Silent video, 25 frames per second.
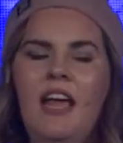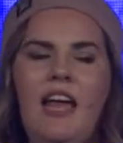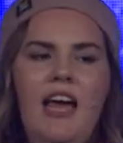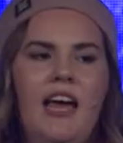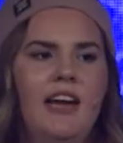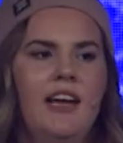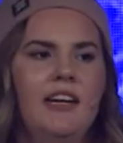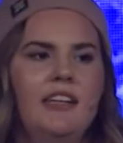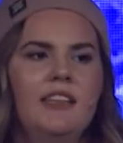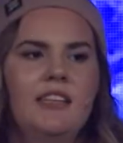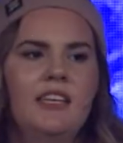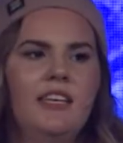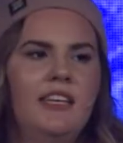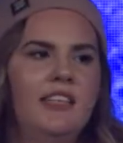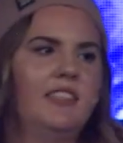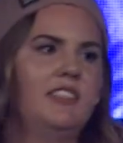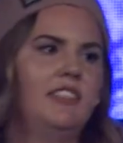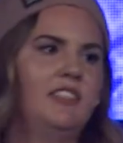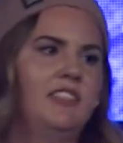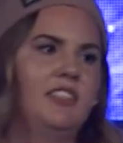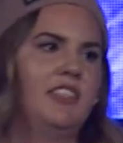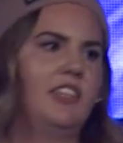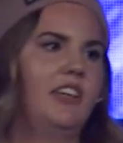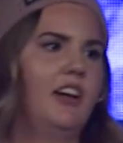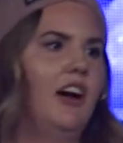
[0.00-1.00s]
And I leaned
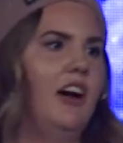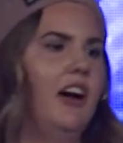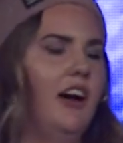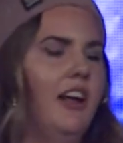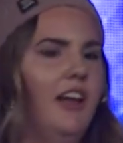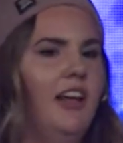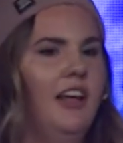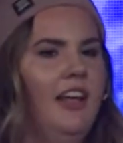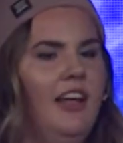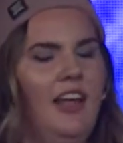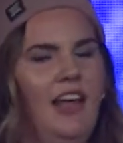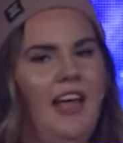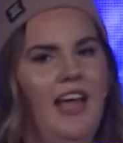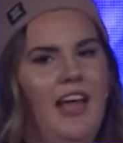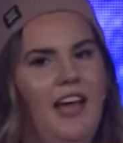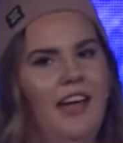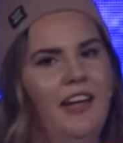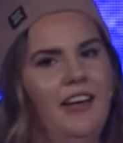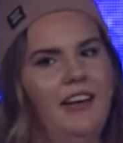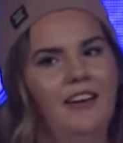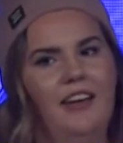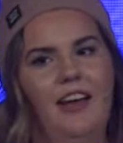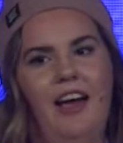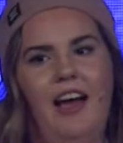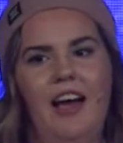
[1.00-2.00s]
into God,
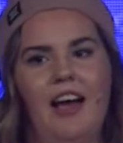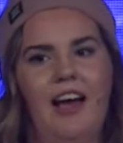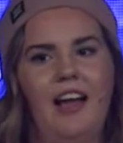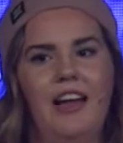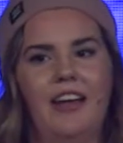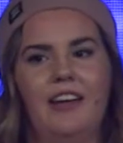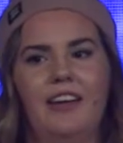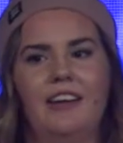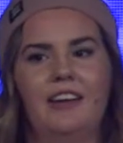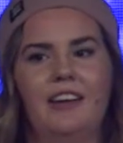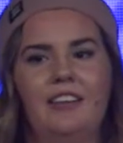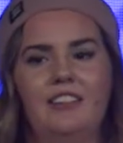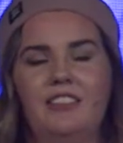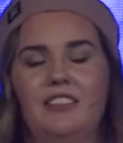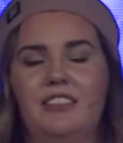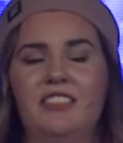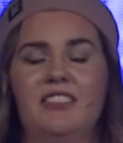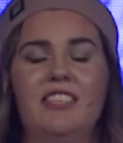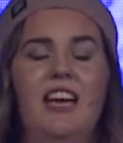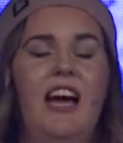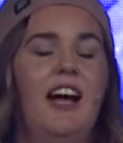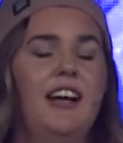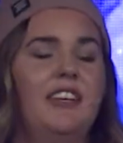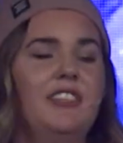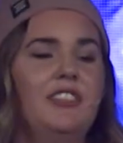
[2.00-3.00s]
and
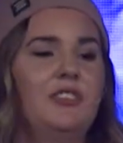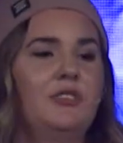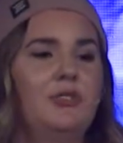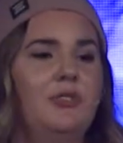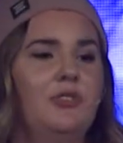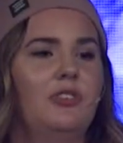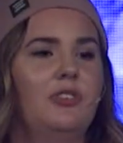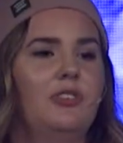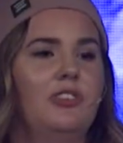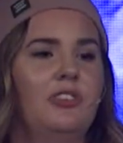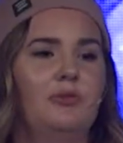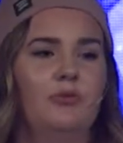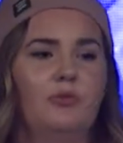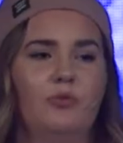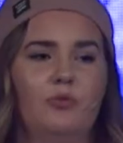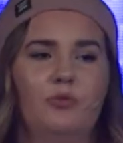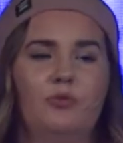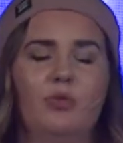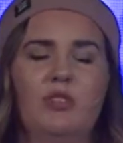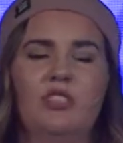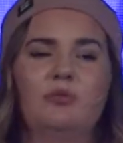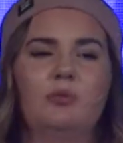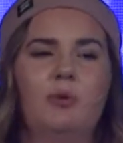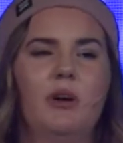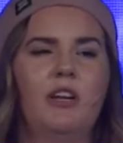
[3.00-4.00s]
high school
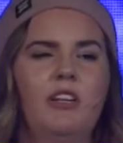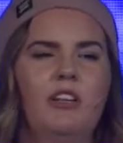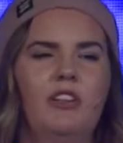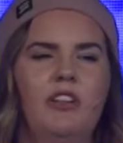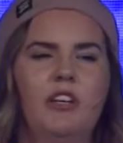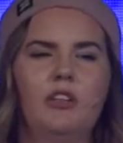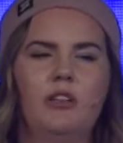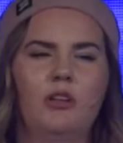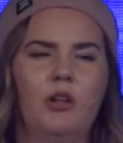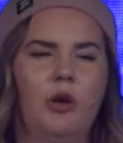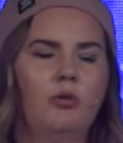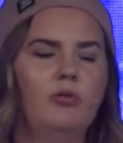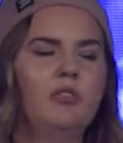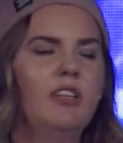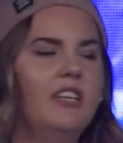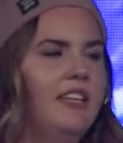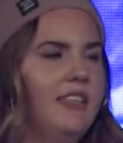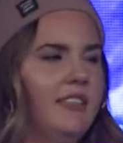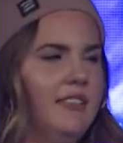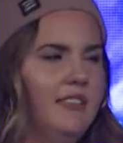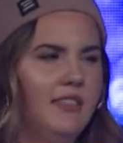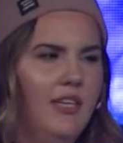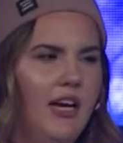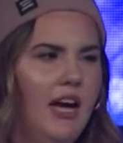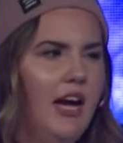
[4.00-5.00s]
was one of the
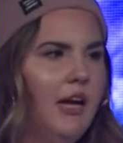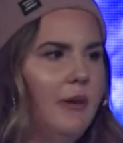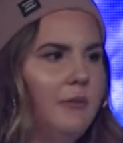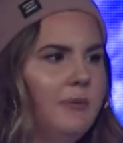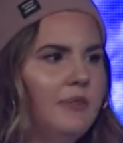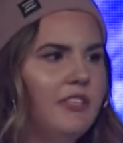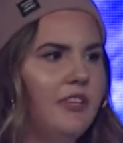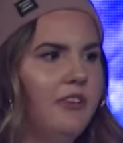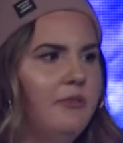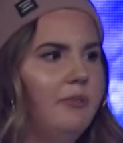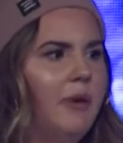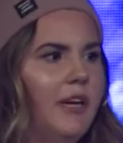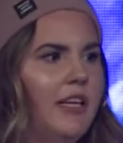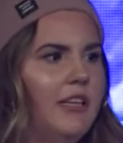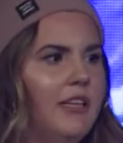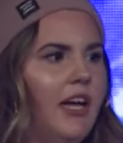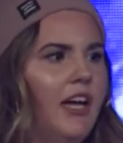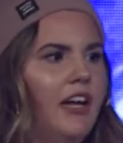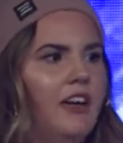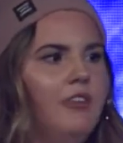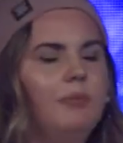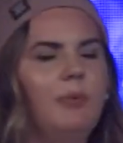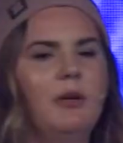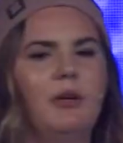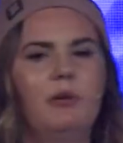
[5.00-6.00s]
loneliest times of my
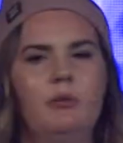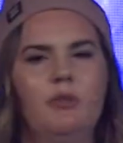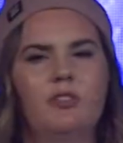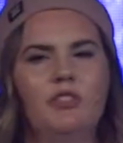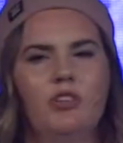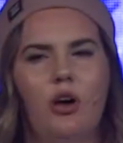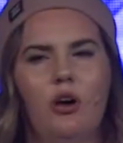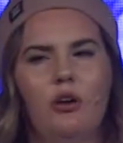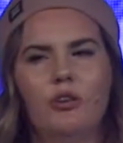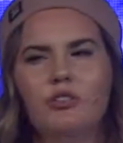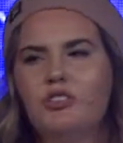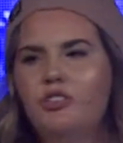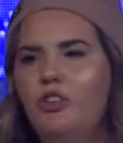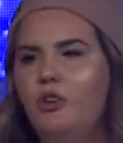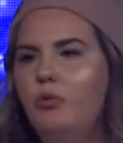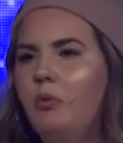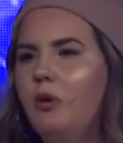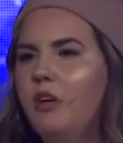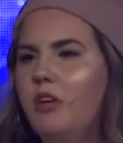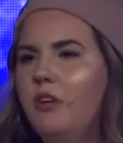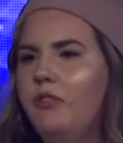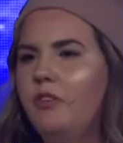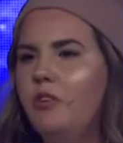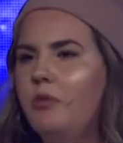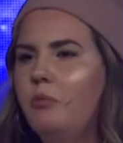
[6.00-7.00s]
life, but it was also
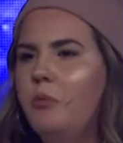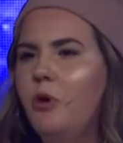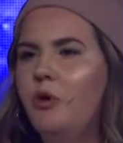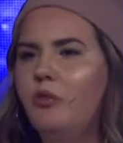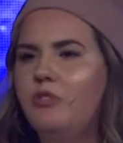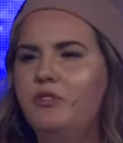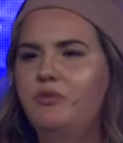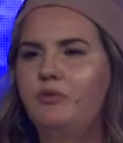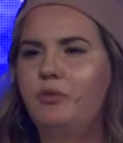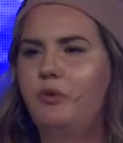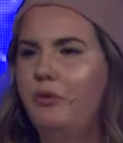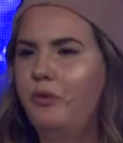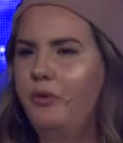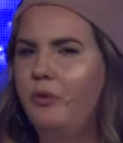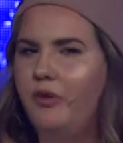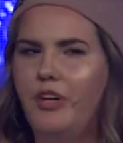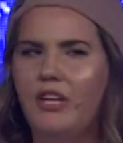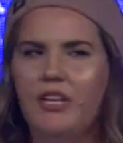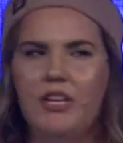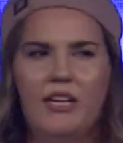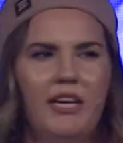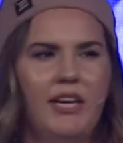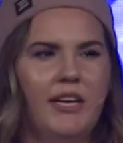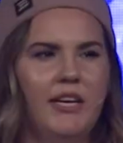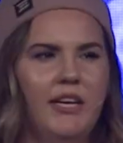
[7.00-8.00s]
one of the most
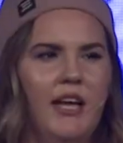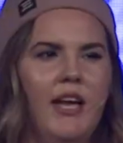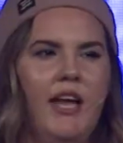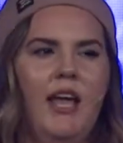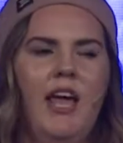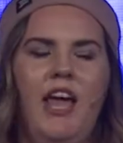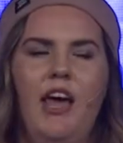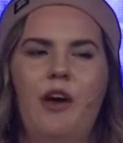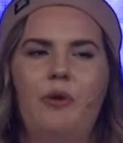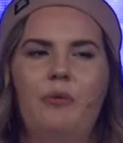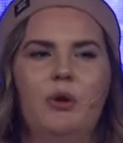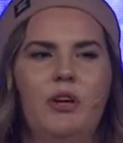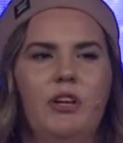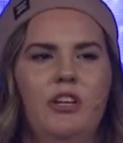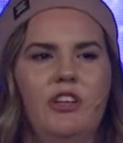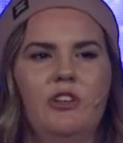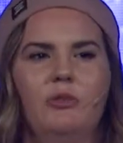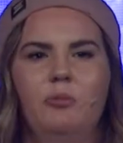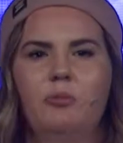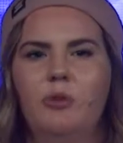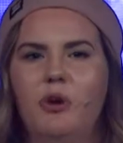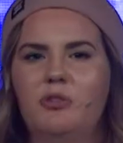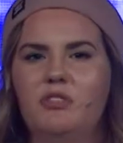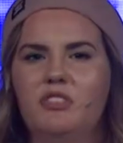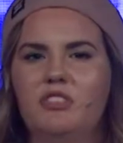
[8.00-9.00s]
fulfilling and one of the
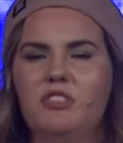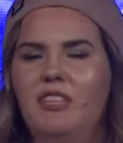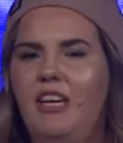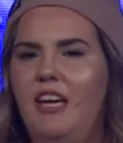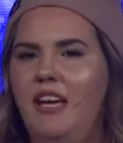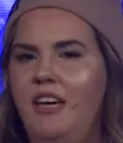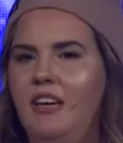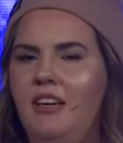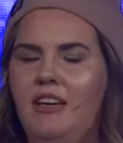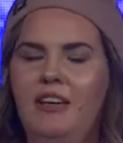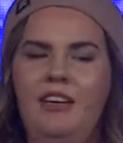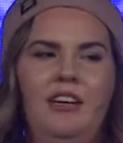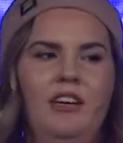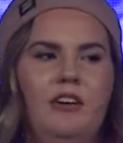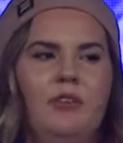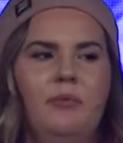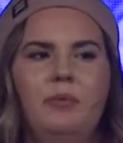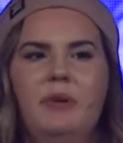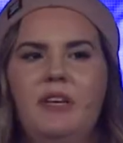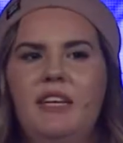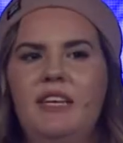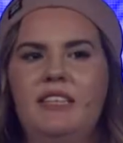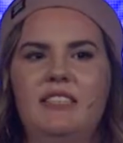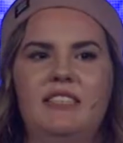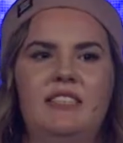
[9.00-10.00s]
most
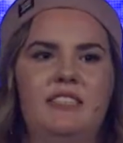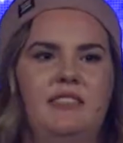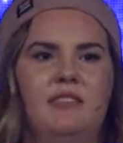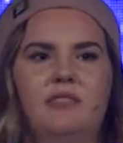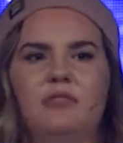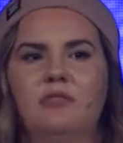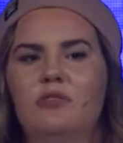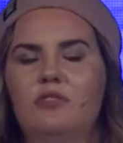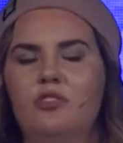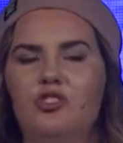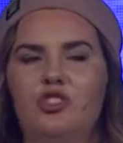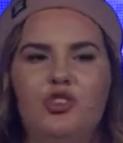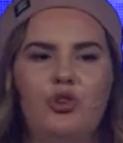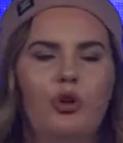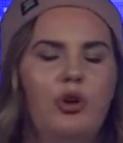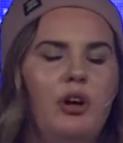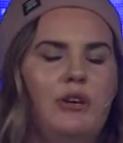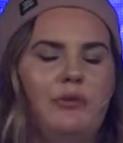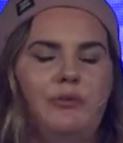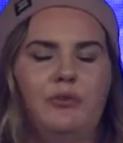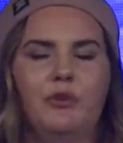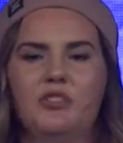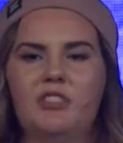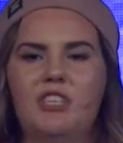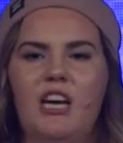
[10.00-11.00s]

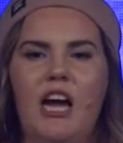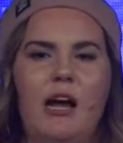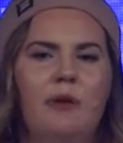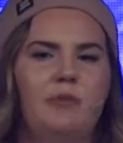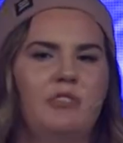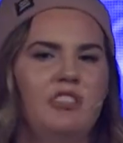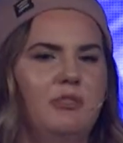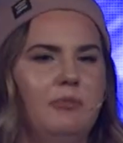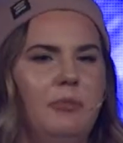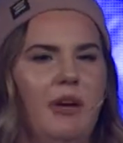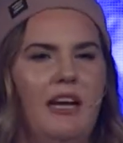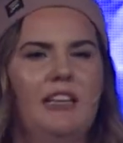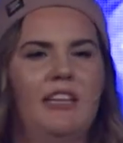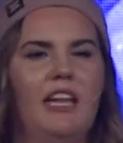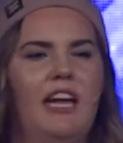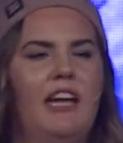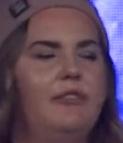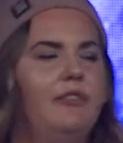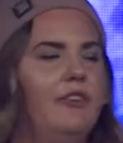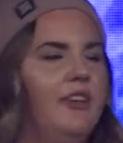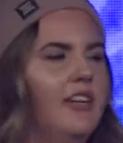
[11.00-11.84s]
joyful times of my life.